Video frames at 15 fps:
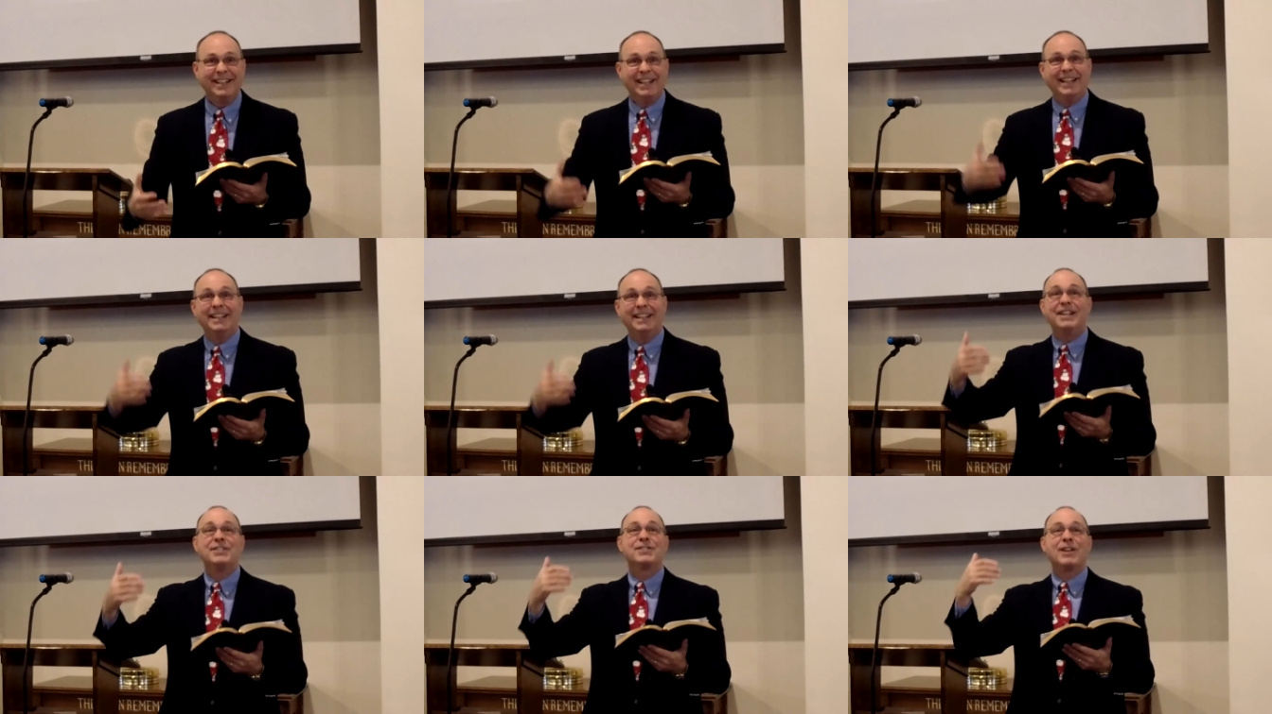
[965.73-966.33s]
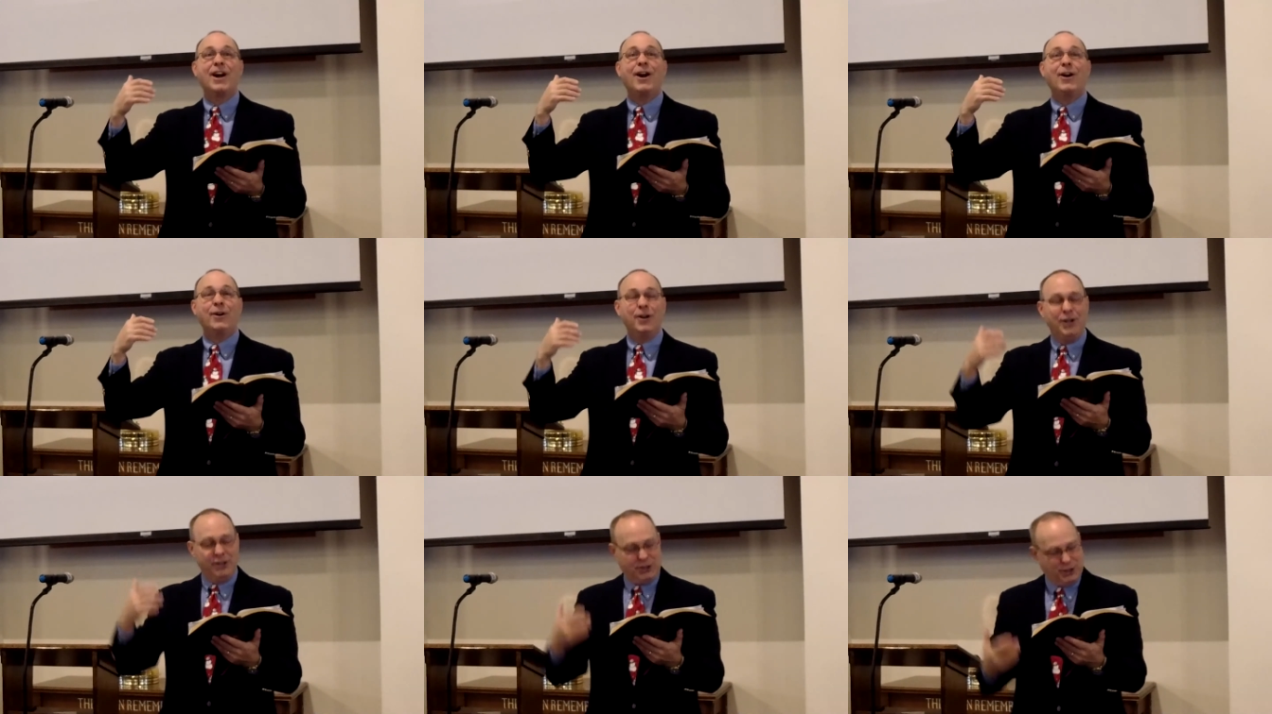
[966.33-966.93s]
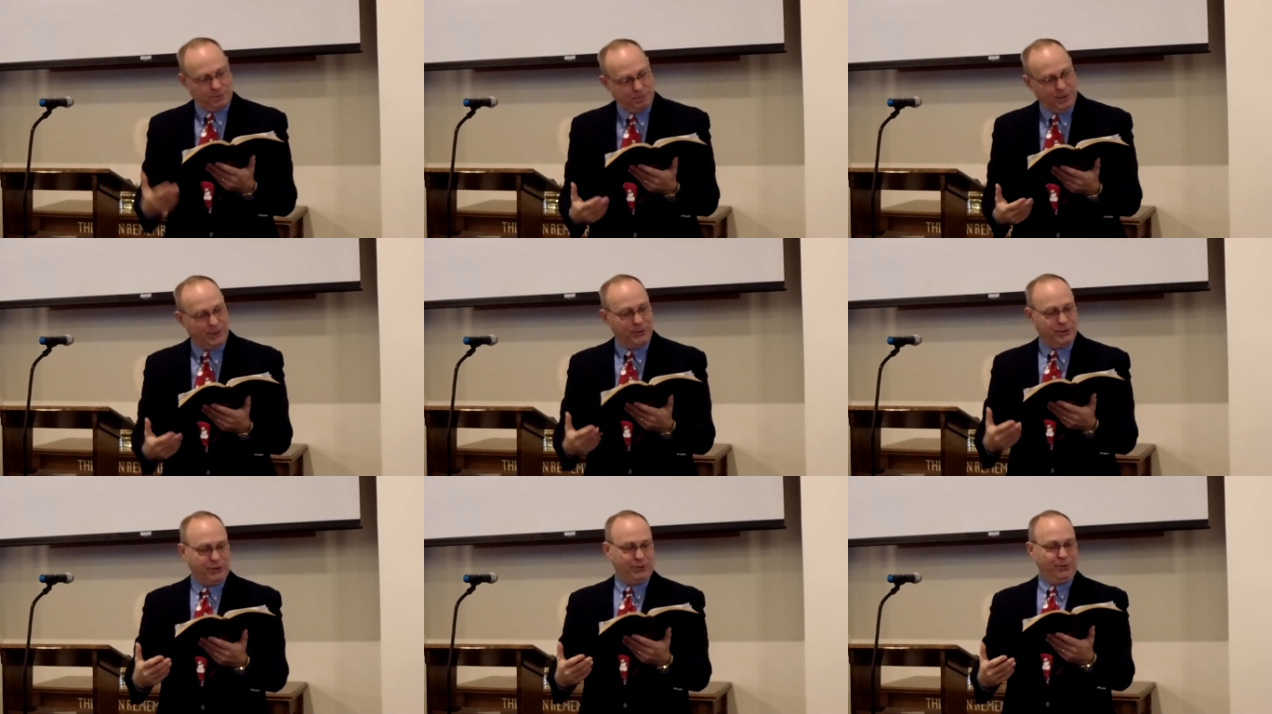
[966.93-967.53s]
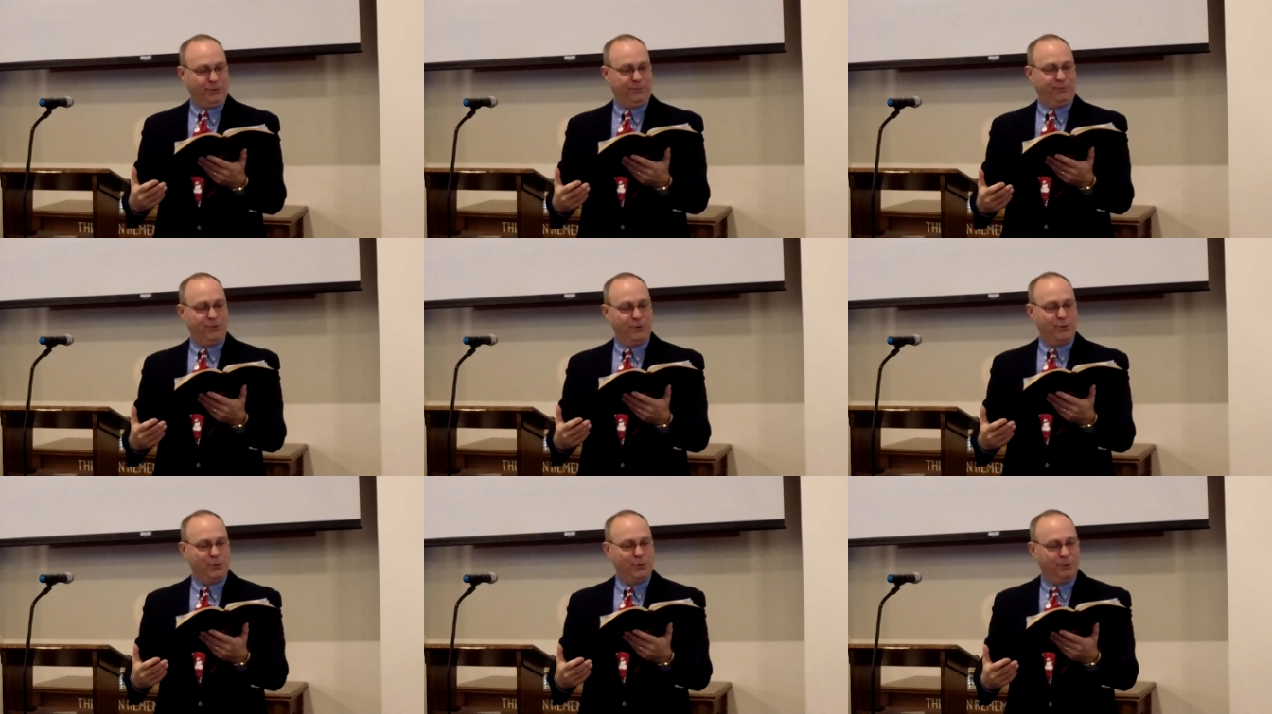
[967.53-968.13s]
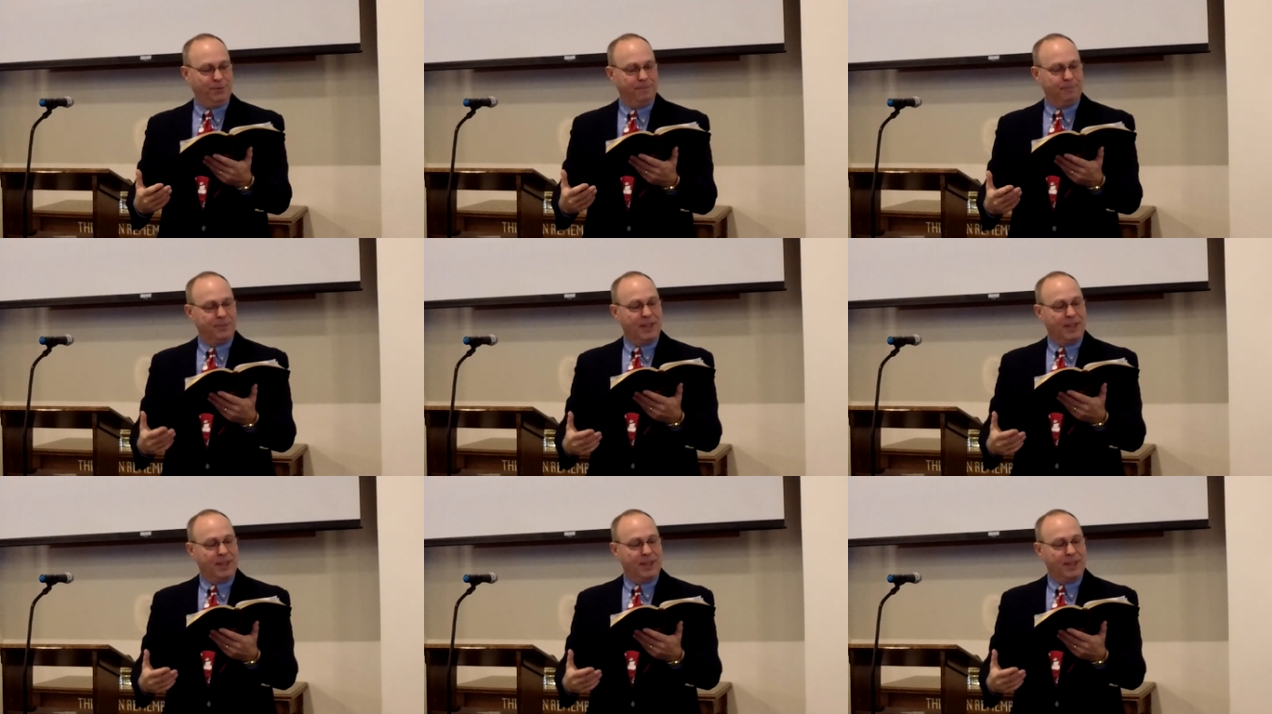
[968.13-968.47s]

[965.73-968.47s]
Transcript: It is our spiritual food.